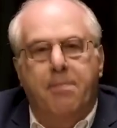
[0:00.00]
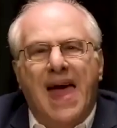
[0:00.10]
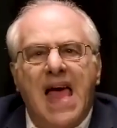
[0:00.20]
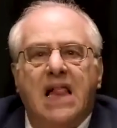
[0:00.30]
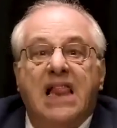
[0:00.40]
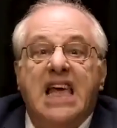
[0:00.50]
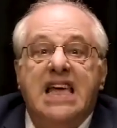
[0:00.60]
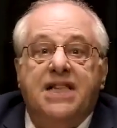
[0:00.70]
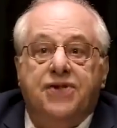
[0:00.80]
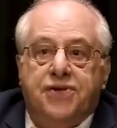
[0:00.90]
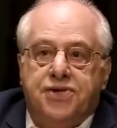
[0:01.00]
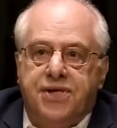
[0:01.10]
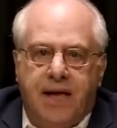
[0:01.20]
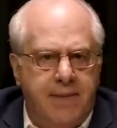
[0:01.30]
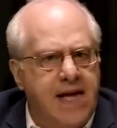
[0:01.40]

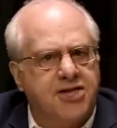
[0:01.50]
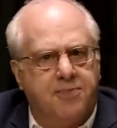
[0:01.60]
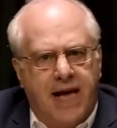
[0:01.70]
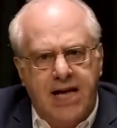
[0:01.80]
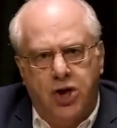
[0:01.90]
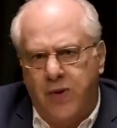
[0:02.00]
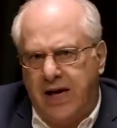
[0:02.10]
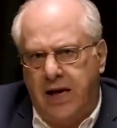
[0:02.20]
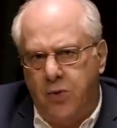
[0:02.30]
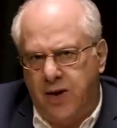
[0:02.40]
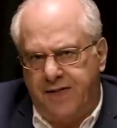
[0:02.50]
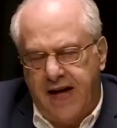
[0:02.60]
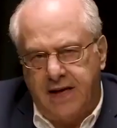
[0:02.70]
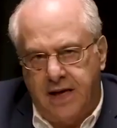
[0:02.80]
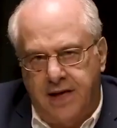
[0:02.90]
Bail-ins. Let me explain quickly what
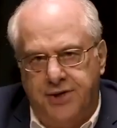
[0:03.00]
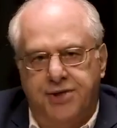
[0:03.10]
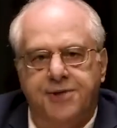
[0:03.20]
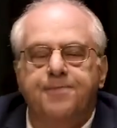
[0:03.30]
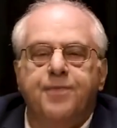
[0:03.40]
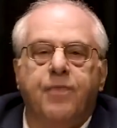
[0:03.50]
that is.